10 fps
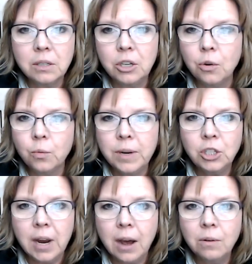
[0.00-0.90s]
reach
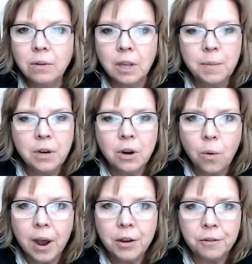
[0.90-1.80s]
out, let me know
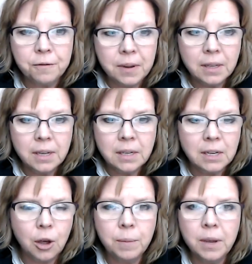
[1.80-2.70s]
how you're feeling,
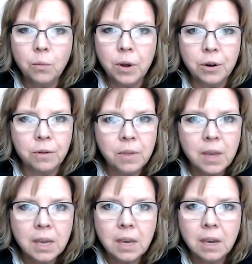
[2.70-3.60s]
tell me what you're
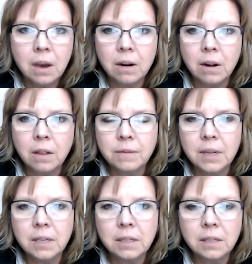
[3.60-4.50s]
thinking on all of
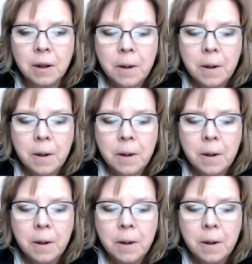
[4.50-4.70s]
this.